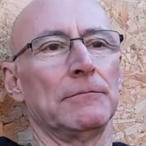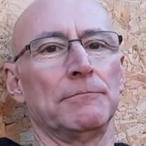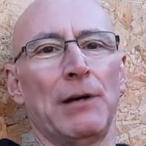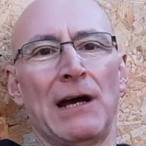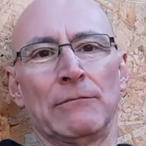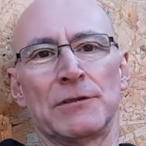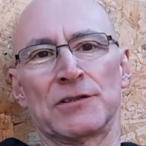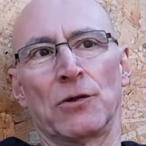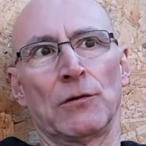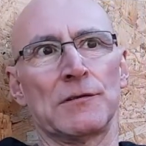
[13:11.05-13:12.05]
pounds,
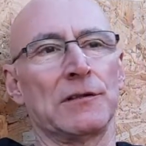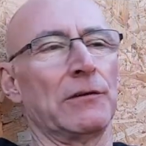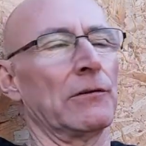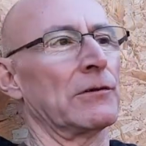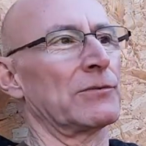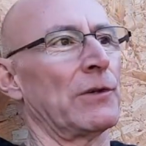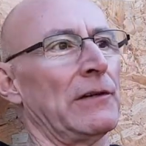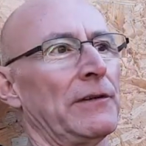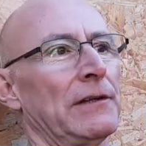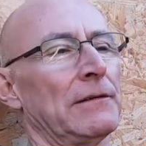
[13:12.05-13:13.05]
dollars, euros,
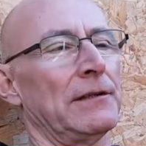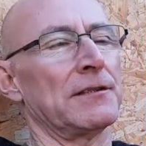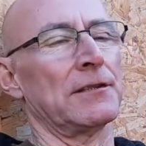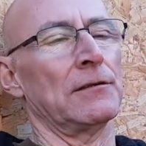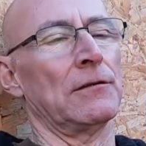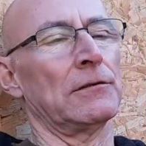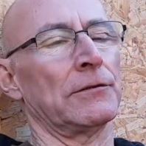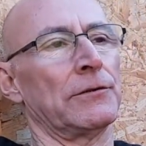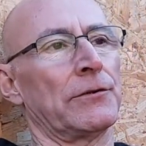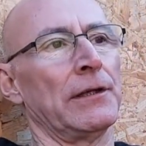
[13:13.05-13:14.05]
whatever it is in your
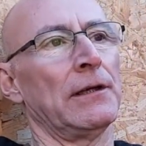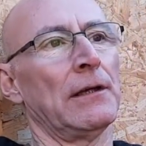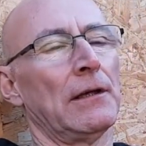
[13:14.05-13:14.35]
country,